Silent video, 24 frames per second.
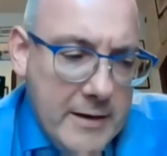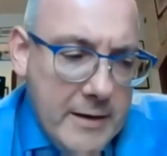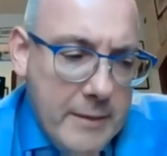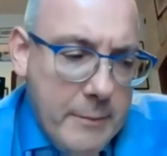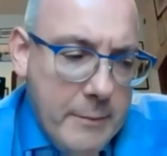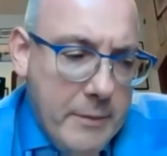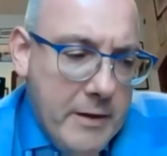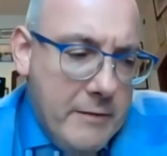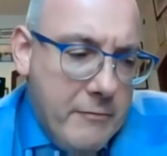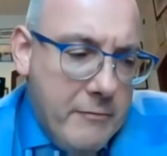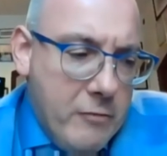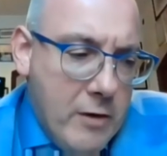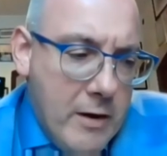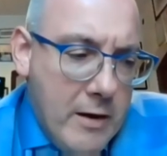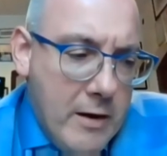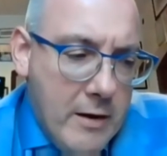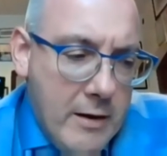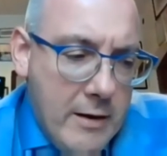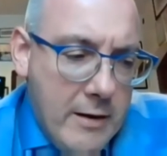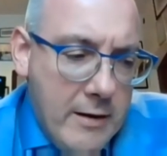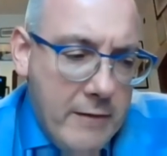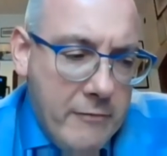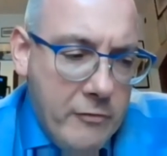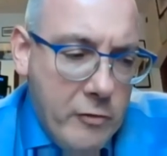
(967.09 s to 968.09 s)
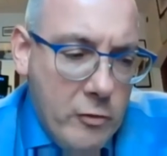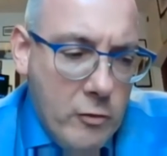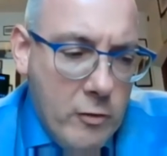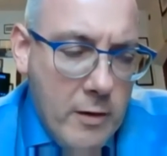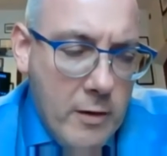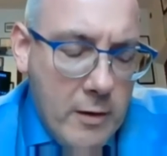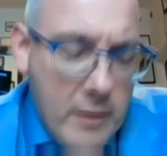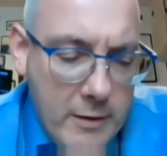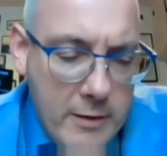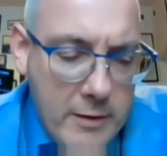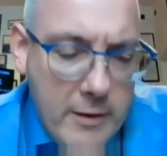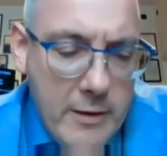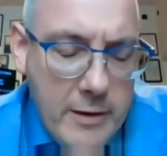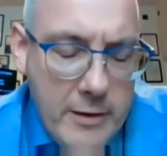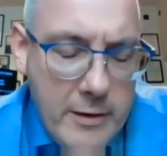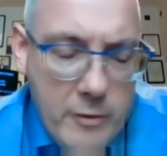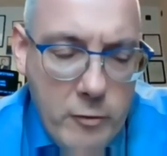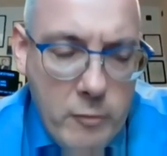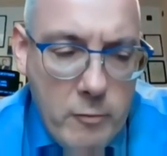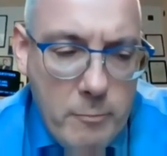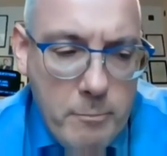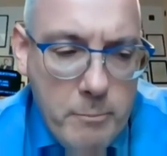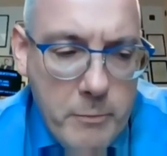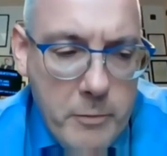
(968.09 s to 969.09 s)
I mean, if
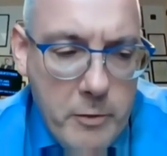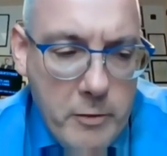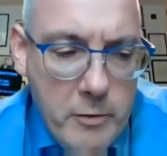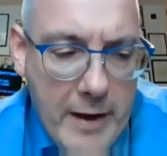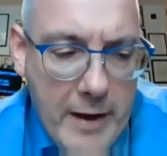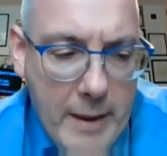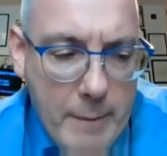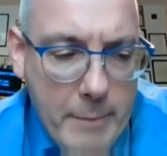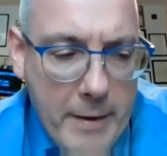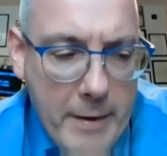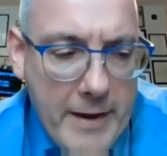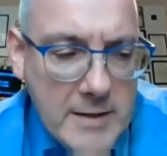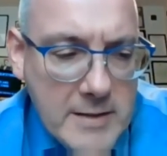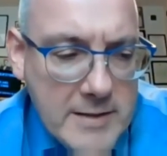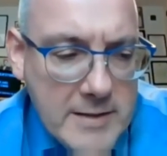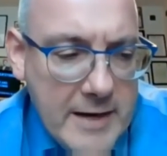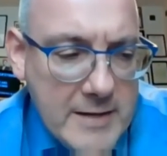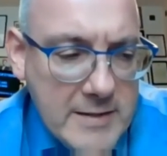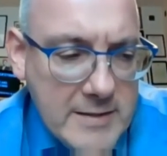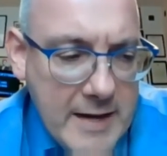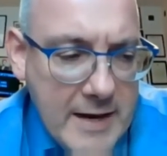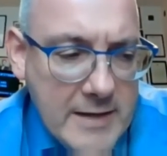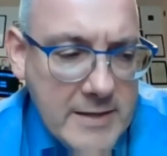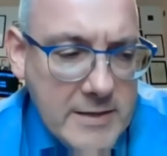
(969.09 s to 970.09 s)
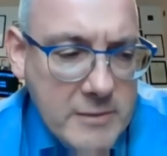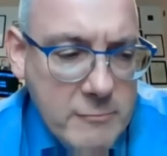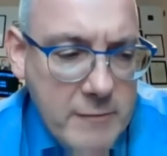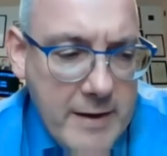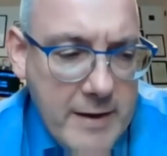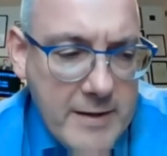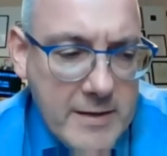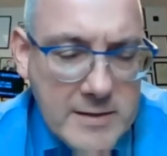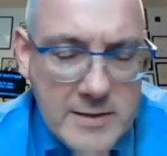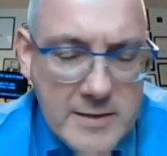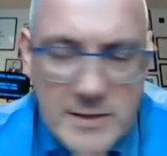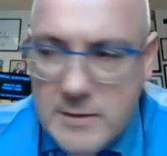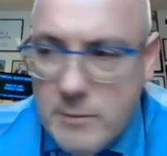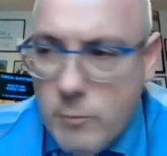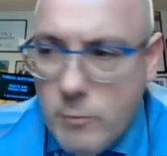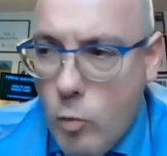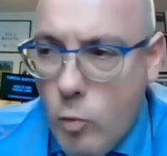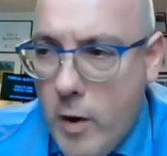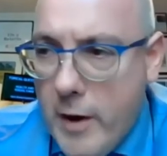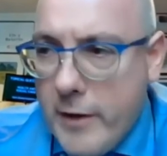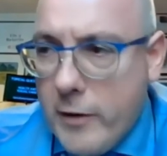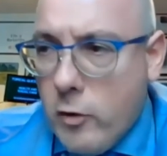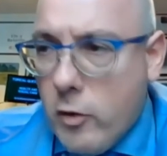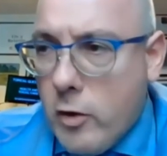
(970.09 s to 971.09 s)
your campaign is against anti-racism,
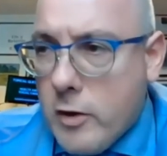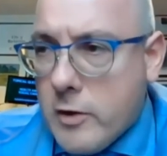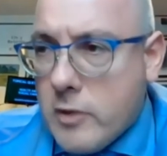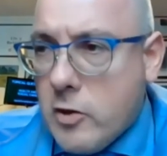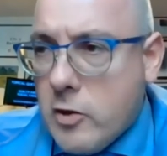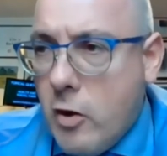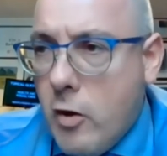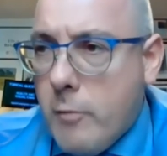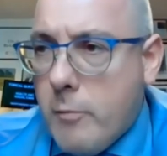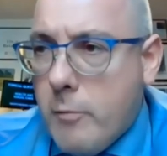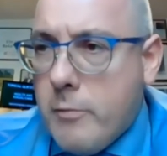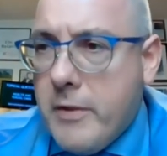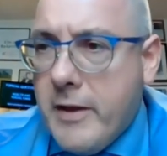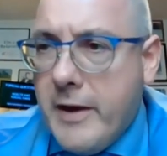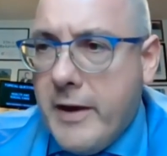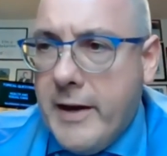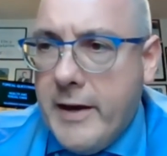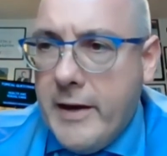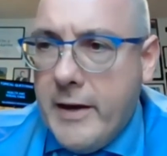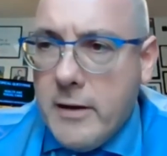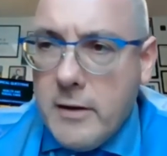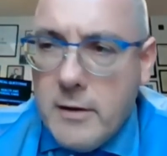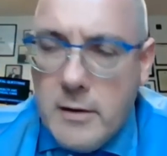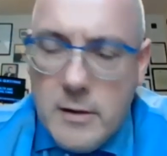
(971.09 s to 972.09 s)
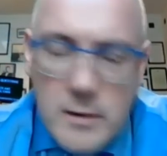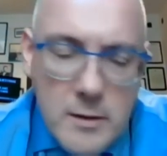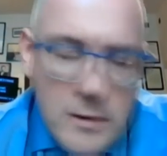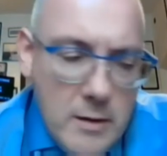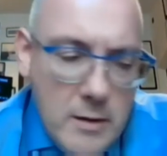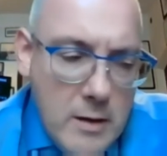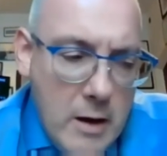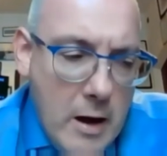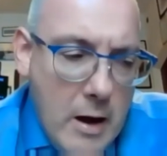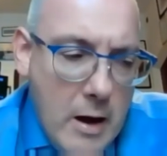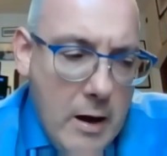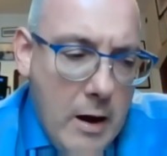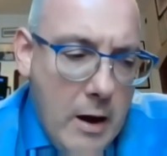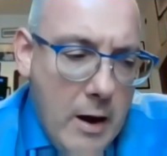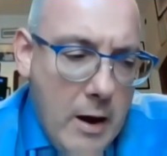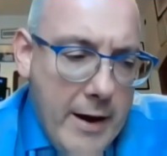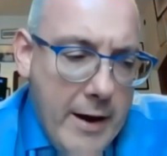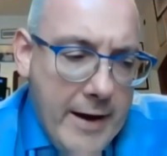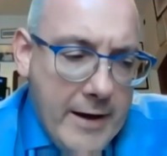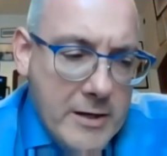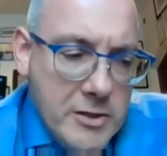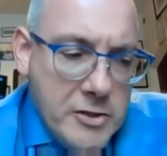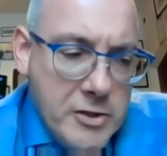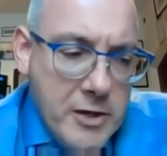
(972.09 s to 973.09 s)
why not adopt the
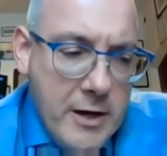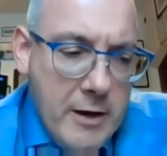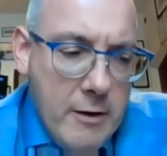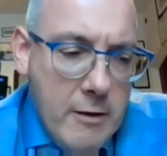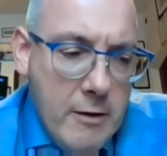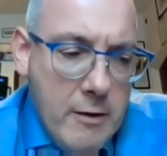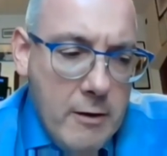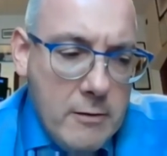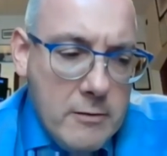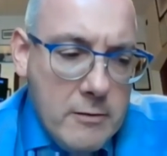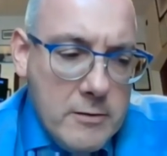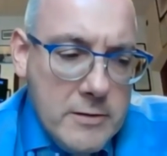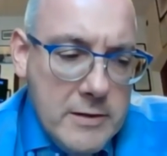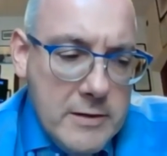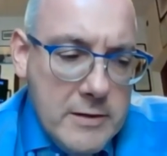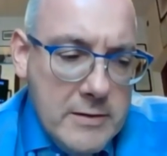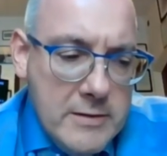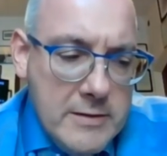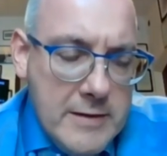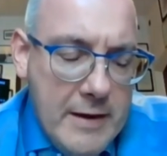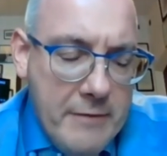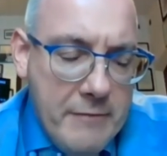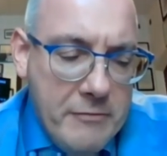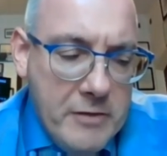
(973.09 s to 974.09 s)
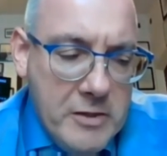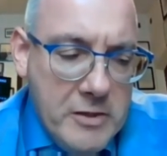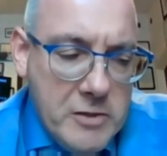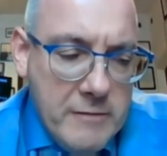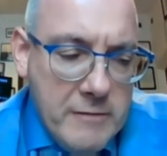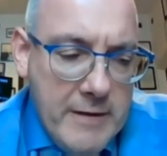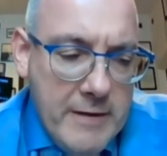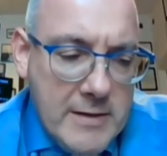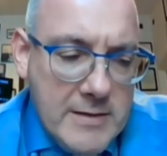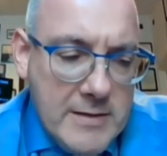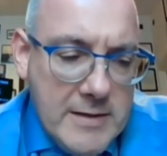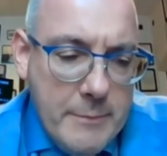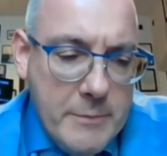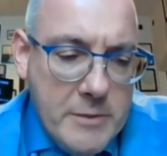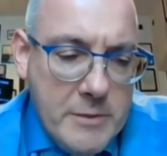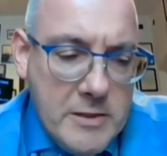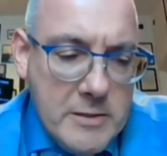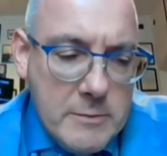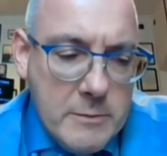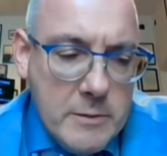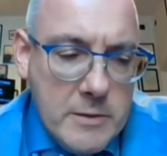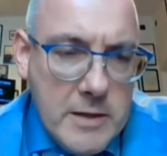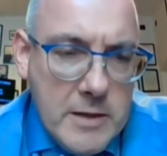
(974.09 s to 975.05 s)
IHR definition of anti-Semitism?